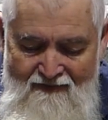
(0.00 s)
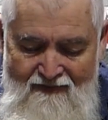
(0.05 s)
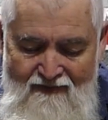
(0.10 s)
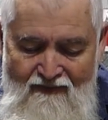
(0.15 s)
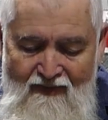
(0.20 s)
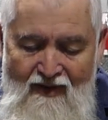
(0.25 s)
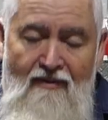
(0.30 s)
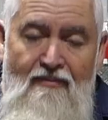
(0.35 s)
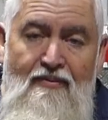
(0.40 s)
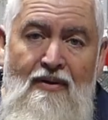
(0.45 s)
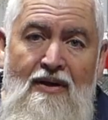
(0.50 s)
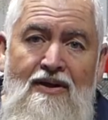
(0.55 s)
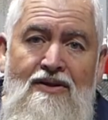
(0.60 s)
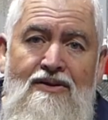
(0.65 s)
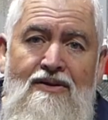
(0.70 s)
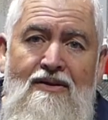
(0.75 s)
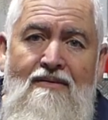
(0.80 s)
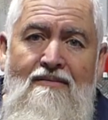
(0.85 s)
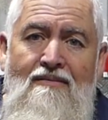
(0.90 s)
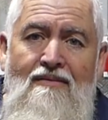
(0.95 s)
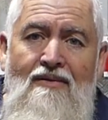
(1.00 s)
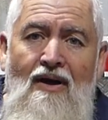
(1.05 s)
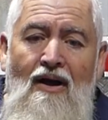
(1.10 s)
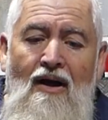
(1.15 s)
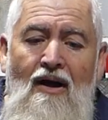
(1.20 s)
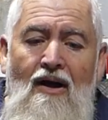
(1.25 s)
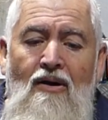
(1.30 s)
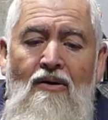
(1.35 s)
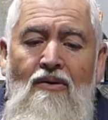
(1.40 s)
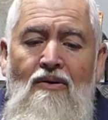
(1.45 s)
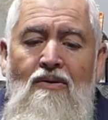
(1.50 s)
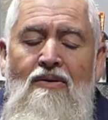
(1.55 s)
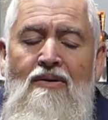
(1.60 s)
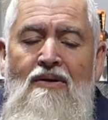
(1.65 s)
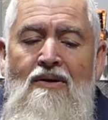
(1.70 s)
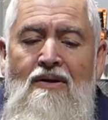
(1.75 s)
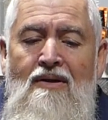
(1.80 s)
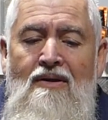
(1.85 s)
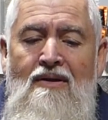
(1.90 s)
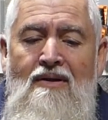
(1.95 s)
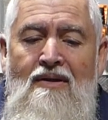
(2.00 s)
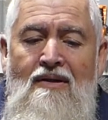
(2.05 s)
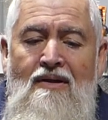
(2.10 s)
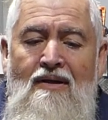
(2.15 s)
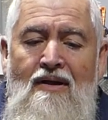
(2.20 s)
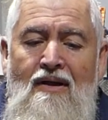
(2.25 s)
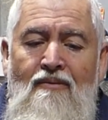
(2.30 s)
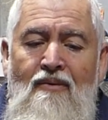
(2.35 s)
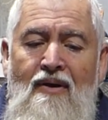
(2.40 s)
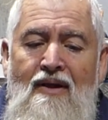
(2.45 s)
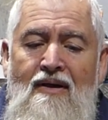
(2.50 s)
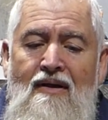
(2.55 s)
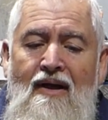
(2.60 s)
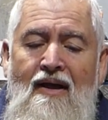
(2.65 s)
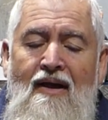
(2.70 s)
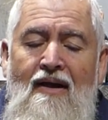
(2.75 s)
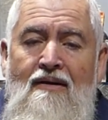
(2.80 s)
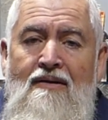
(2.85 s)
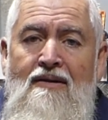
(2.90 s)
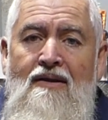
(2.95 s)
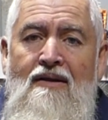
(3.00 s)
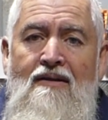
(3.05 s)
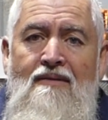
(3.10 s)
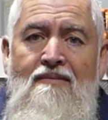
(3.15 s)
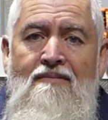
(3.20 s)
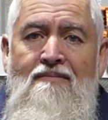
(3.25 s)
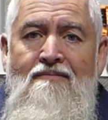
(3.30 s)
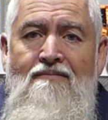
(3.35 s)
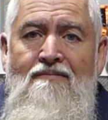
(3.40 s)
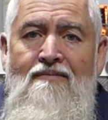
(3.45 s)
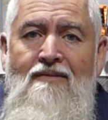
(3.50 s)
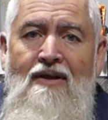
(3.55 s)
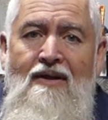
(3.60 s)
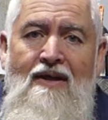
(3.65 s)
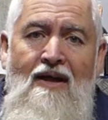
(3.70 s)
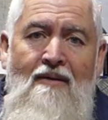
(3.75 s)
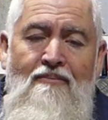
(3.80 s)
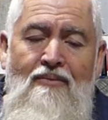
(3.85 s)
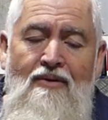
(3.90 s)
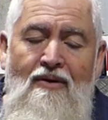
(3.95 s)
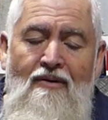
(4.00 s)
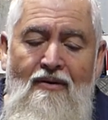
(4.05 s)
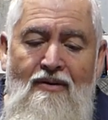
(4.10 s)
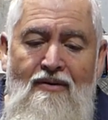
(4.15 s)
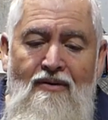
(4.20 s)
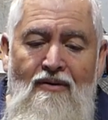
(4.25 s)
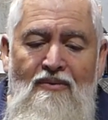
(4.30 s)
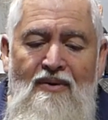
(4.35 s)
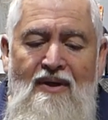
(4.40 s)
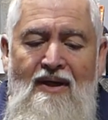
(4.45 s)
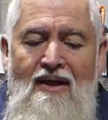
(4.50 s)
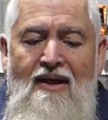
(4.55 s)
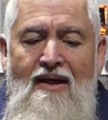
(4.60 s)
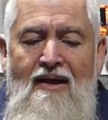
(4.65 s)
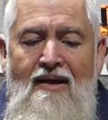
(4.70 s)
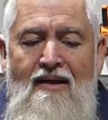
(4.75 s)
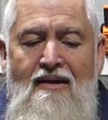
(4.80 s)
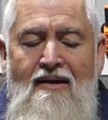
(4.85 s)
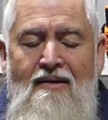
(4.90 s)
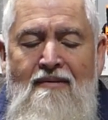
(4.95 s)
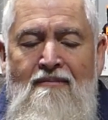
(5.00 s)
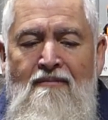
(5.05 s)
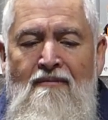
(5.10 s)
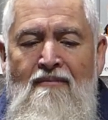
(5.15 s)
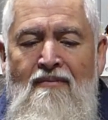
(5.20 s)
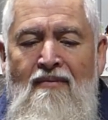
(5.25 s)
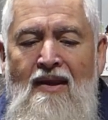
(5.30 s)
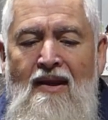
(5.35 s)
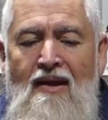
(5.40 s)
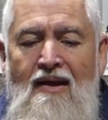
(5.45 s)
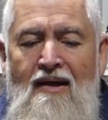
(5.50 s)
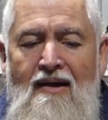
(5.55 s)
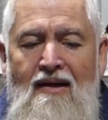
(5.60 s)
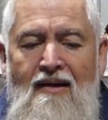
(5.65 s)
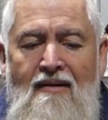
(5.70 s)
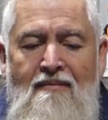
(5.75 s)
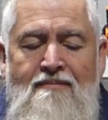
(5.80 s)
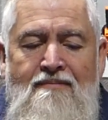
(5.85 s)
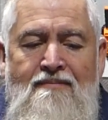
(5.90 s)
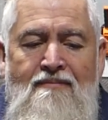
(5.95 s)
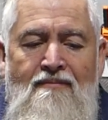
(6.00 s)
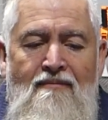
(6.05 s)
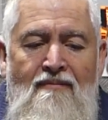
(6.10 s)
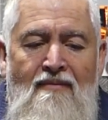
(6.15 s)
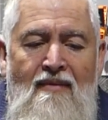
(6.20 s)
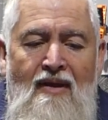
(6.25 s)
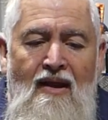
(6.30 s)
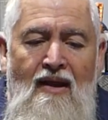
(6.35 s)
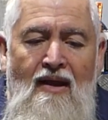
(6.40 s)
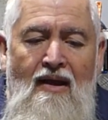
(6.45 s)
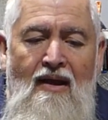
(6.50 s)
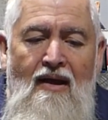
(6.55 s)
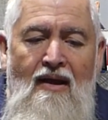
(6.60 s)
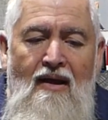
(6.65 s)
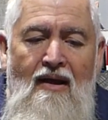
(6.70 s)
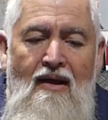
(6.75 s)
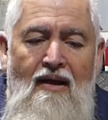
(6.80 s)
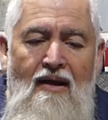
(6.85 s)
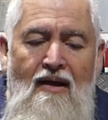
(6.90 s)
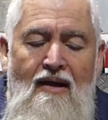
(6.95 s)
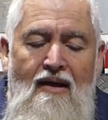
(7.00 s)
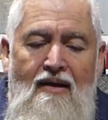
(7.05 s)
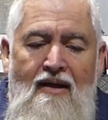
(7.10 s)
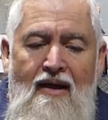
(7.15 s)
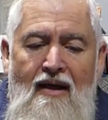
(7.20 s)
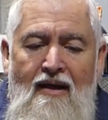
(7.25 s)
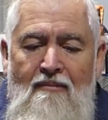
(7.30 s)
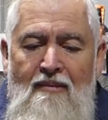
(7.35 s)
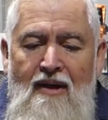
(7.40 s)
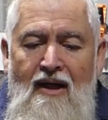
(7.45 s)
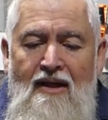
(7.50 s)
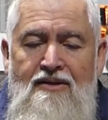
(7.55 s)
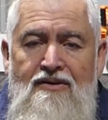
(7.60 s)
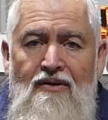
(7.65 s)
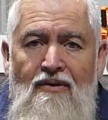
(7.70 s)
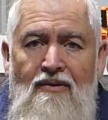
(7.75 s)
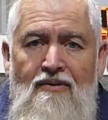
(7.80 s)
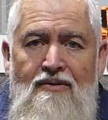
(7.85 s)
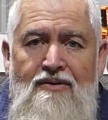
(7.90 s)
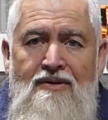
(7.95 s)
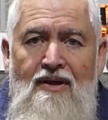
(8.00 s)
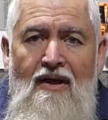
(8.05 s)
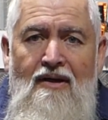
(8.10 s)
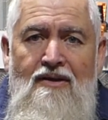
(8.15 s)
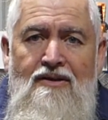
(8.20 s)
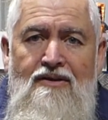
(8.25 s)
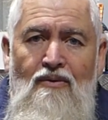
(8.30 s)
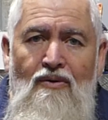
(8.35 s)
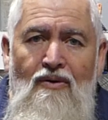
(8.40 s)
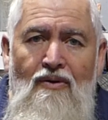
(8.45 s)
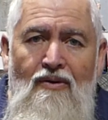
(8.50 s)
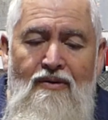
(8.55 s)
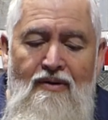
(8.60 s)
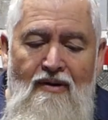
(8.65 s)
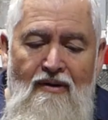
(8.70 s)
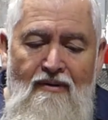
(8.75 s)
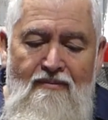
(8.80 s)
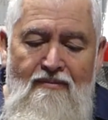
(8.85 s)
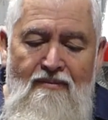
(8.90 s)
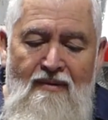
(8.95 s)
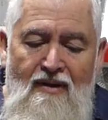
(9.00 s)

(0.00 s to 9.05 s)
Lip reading: when I finished the hole and it went down to the depth that I thought we needed, I made sure there was no swarth. I